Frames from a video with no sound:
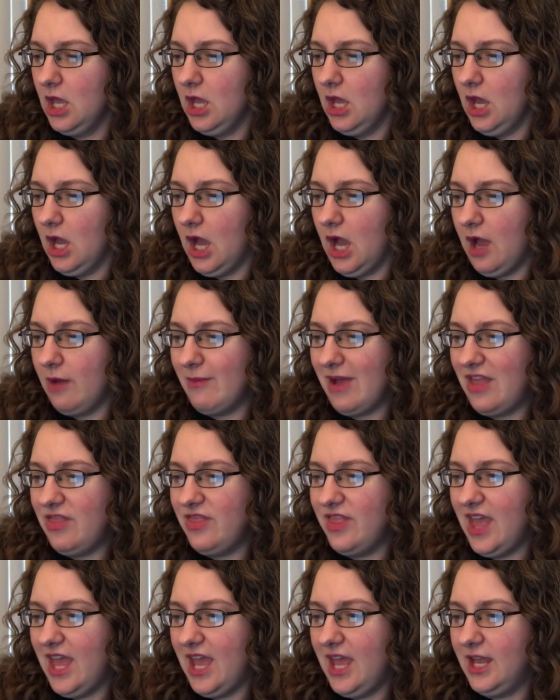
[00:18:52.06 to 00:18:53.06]
And
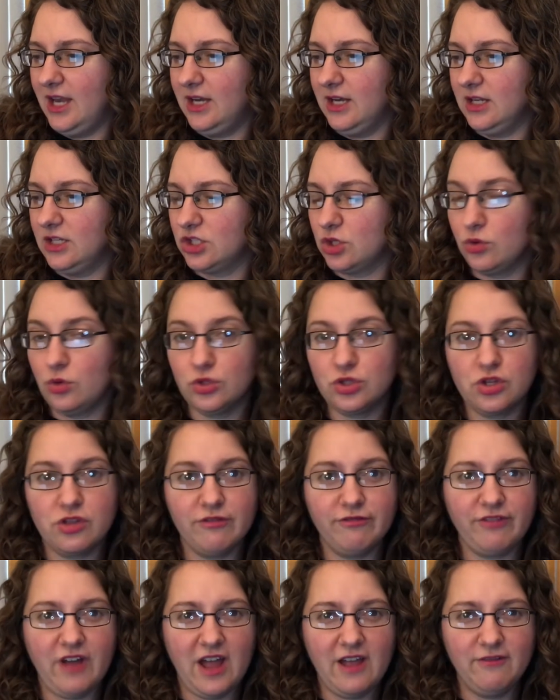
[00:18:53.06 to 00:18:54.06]
then, so those are the
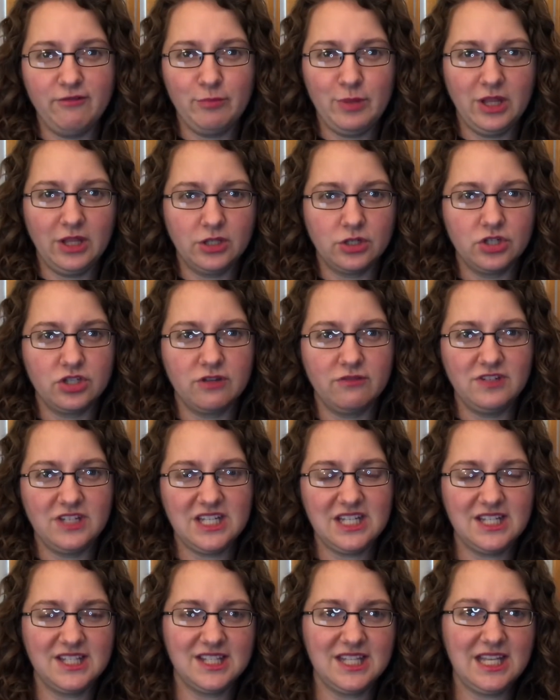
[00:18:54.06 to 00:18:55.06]
5 pillars of
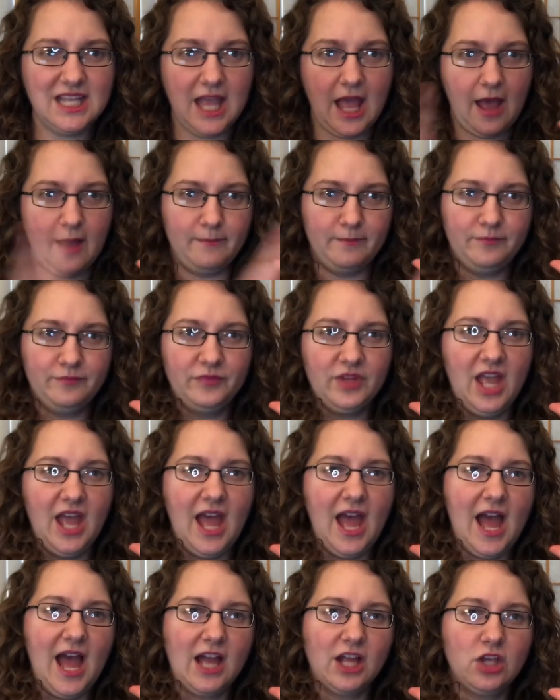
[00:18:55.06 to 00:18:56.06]
TCM:
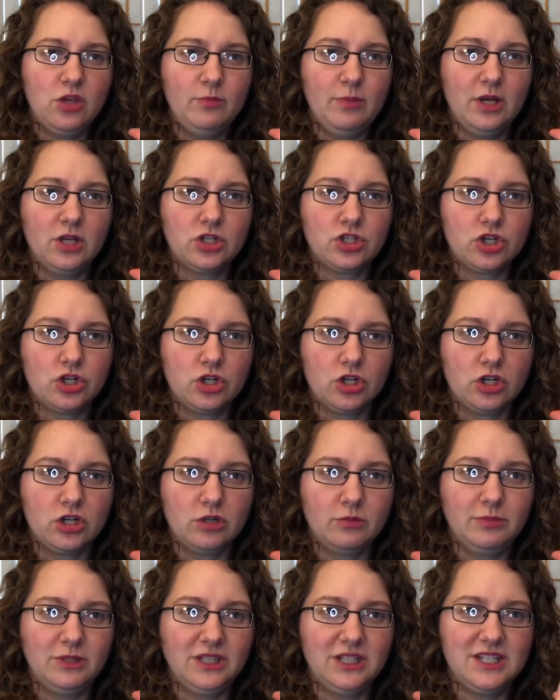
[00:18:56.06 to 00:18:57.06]
acupuncture,
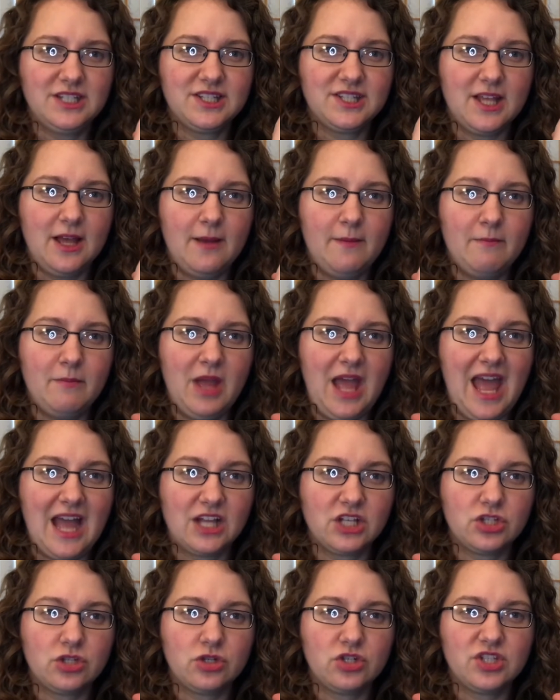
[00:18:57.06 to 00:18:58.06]
herbalism,
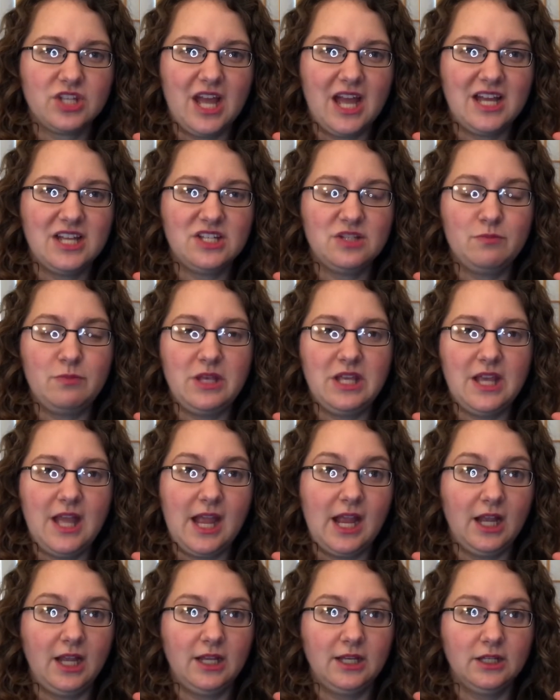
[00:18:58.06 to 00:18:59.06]
exercise
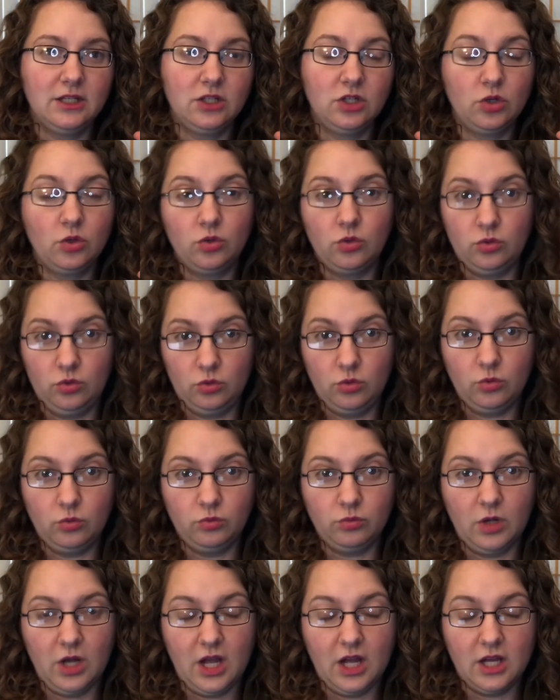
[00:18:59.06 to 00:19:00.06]
being
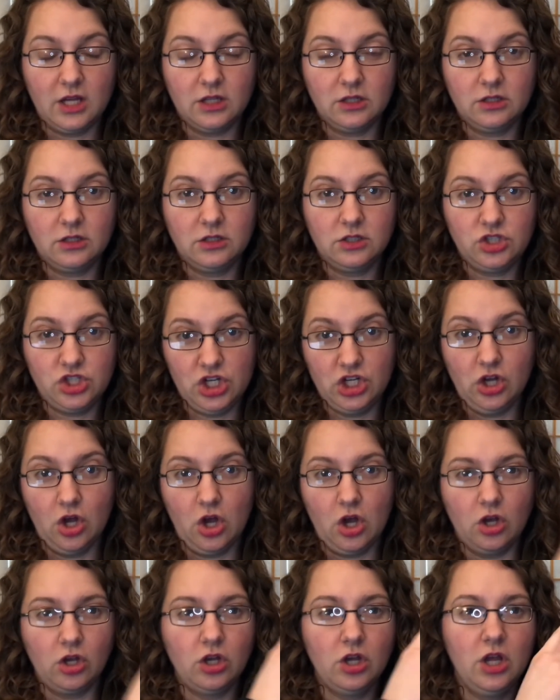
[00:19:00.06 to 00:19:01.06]

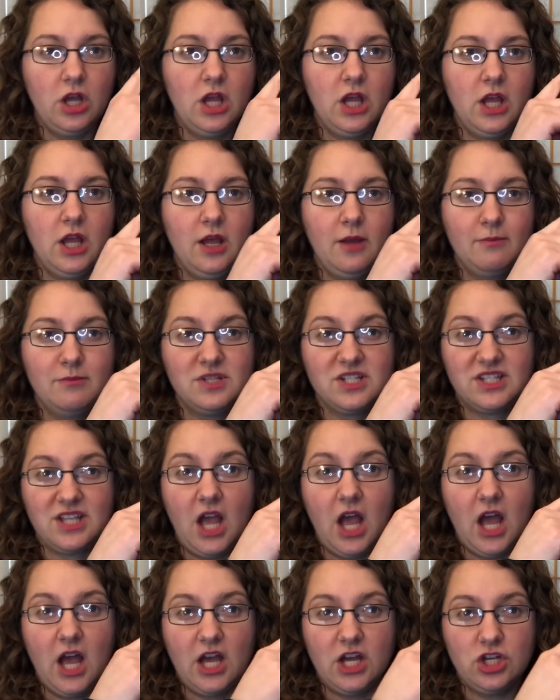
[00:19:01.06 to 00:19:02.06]
qigong,
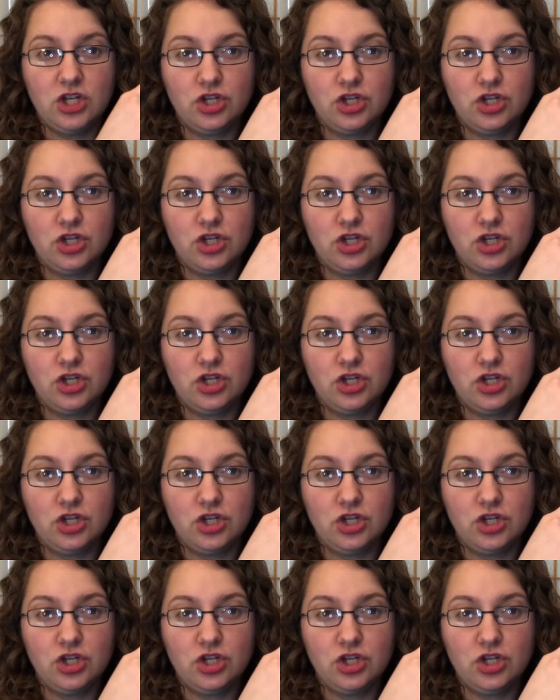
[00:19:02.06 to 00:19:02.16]
massage